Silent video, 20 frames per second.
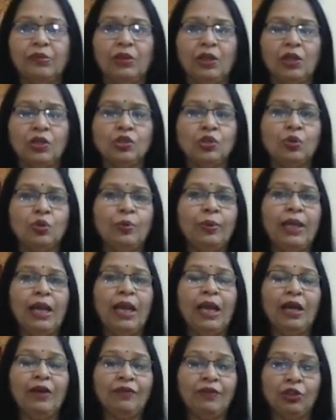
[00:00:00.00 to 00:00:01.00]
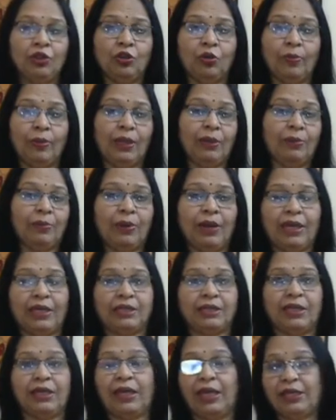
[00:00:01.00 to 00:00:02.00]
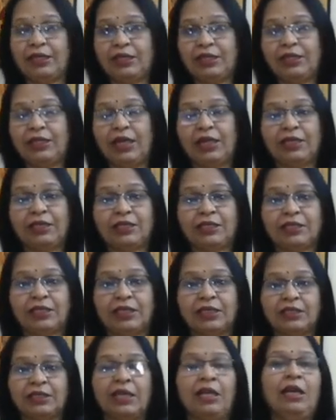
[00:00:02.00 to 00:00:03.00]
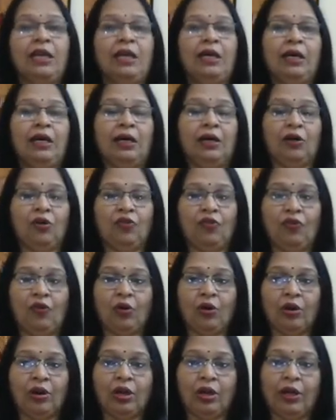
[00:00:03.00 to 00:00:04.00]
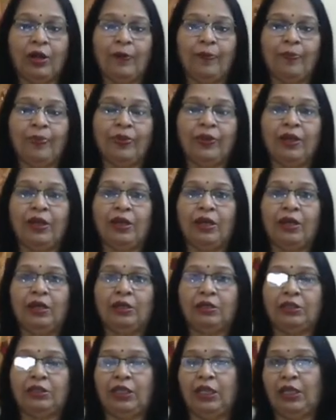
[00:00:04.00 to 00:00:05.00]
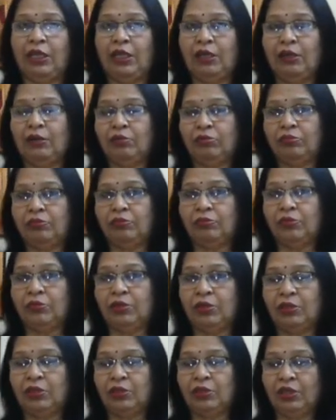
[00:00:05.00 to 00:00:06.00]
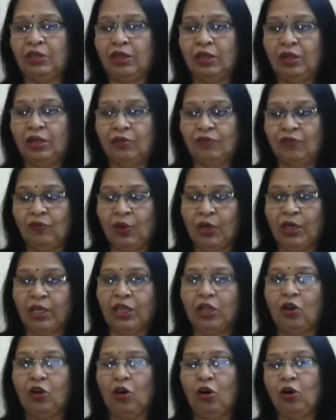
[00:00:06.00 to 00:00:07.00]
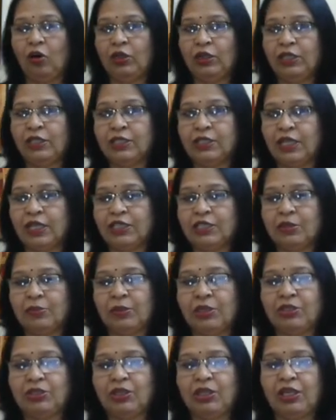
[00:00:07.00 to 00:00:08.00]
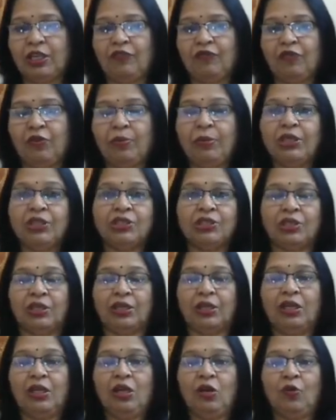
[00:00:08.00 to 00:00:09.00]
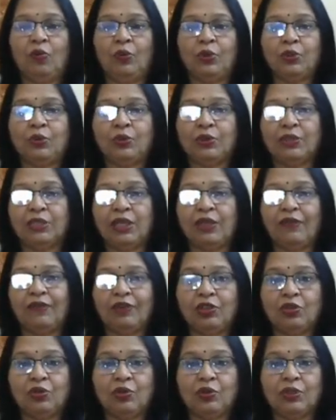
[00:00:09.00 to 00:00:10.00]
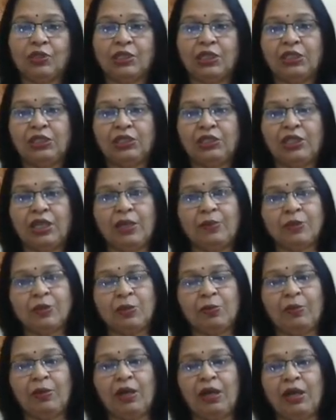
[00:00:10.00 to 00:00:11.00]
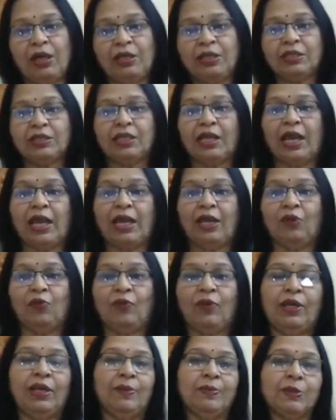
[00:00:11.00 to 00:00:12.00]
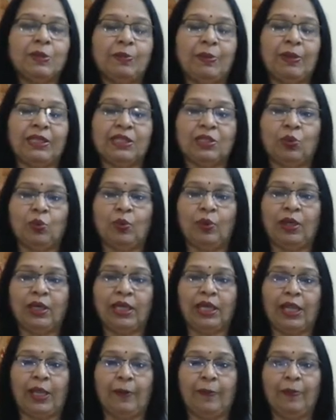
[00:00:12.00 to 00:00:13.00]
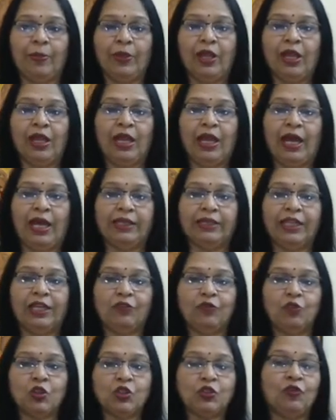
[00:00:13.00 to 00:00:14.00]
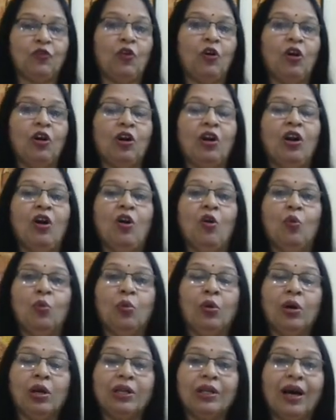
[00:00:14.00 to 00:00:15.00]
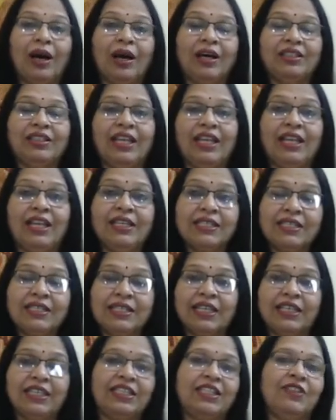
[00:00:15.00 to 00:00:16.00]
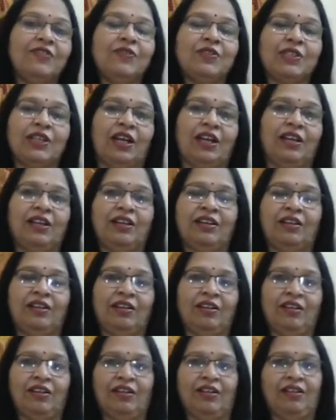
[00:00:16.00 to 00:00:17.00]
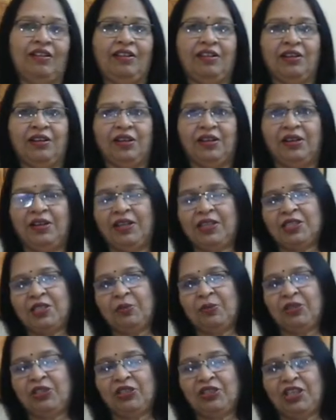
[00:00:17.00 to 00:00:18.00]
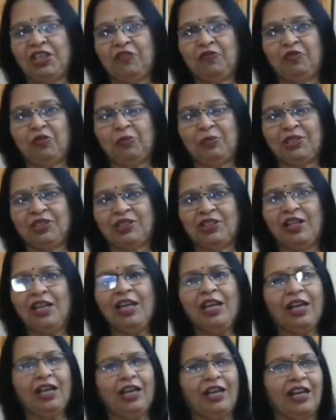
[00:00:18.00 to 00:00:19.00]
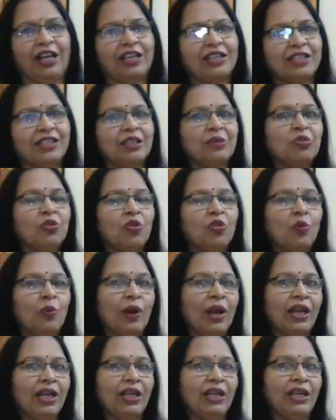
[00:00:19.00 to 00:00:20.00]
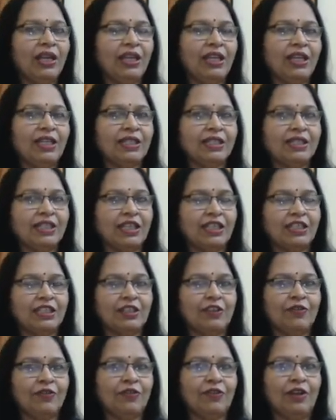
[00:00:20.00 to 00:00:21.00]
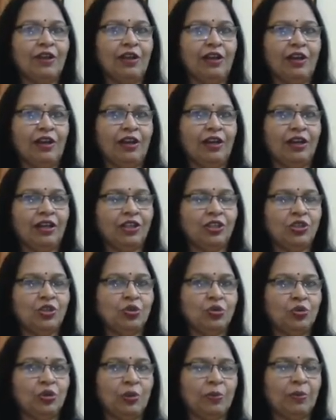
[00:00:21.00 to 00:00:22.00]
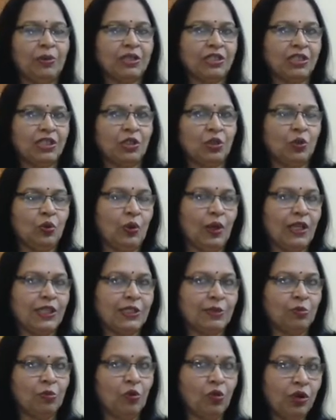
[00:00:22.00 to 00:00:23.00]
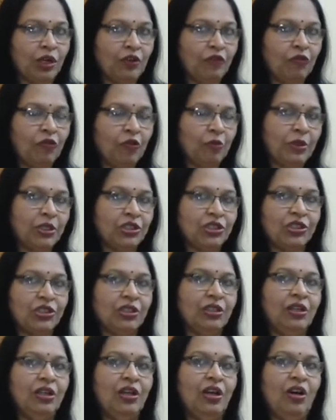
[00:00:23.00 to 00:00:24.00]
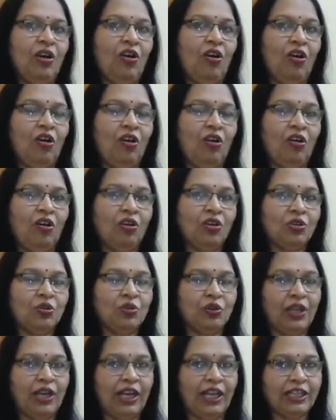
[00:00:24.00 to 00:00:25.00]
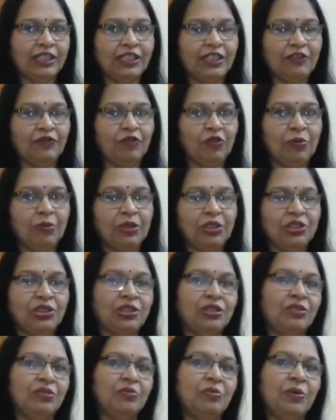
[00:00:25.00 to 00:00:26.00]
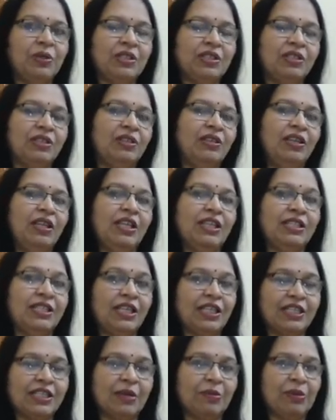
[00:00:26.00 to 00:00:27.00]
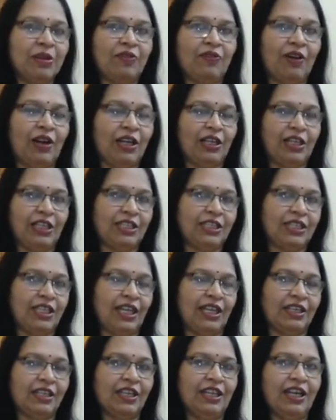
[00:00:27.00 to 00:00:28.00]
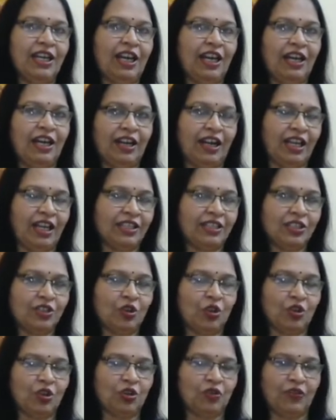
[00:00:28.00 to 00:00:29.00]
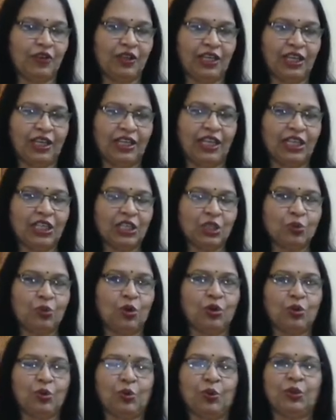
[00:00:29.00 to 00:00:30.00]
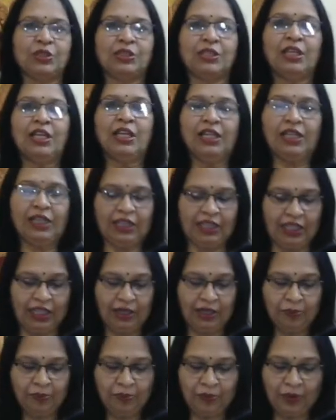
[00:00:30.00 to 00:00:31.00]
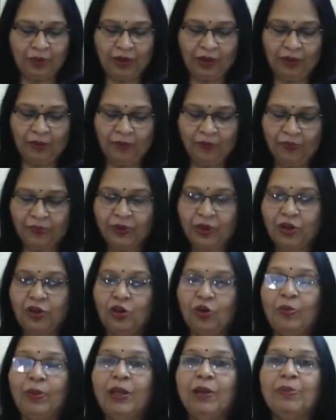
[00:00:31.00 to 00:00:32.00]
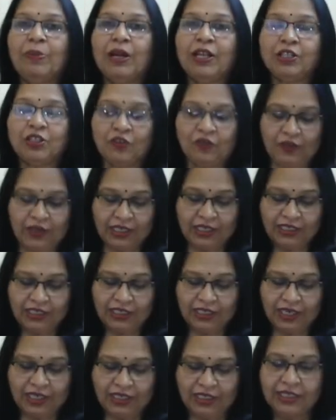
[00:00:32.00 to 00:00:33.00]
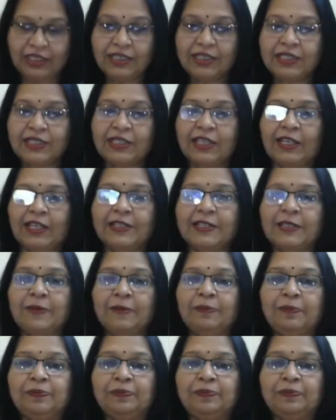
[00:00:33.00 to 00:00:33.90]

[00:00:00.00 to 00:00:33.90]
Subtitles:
So we have a Nobel Prize in 1996 for the working on this asymmetric information, which was given to Sir James Mirrlees and William Spencer Workey, and that was for what are the incentives under asymmetric information. Does it provide any incentive to the person who has more information or to the less information person? Is there some advantage that arises out of it? And that is what was the Nobel Prize of 1996.